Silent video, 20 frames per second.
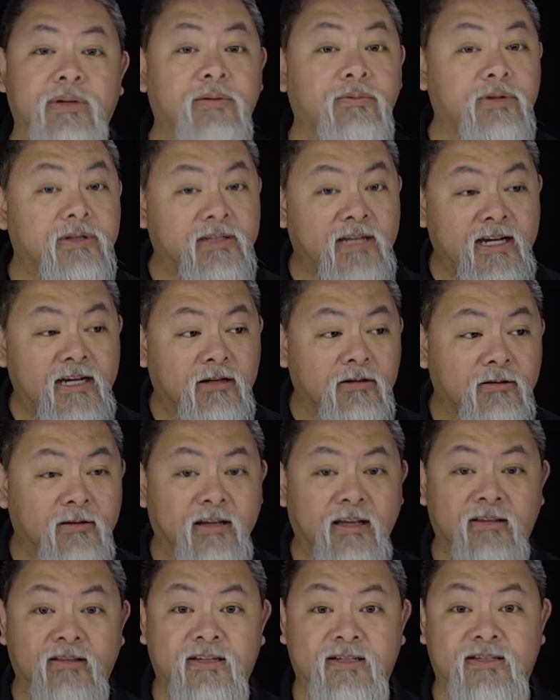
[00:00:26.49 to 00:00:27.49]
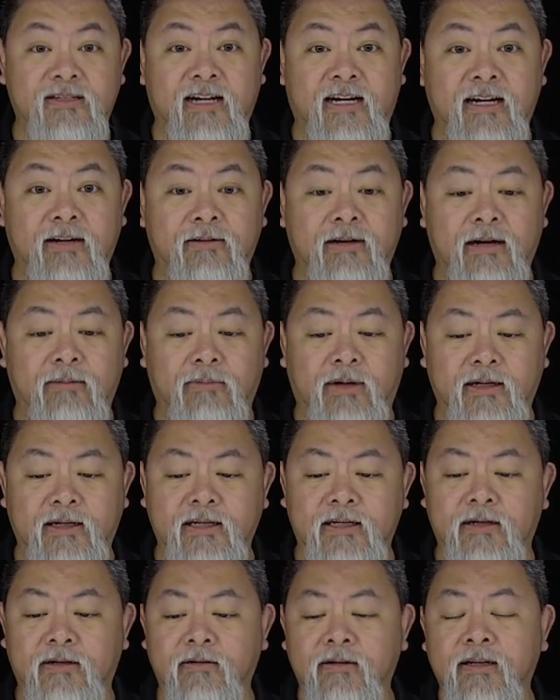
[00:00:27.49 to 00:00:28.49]
If we take a look at this diagram right
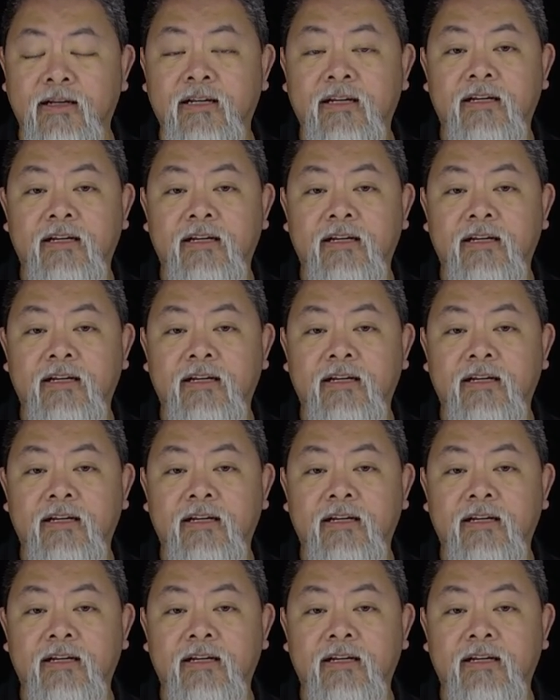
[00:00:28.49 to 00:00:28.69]
here,